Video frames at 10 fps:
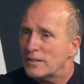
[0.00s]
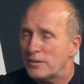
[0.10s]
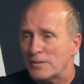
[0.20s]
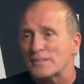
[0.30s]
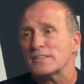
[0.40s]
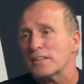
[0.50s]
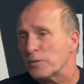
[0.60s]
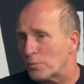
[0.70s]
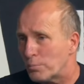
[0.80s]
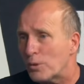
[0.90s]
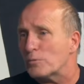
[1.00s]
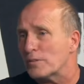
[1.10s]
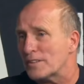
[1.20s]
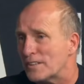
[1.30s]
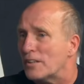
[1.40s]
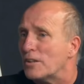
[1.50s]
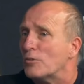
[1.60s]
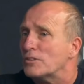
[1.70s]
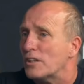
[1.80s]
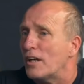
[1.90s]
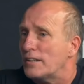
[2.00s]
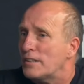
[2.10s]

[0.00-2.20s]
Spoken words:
you can stick your book where the sun don't shine.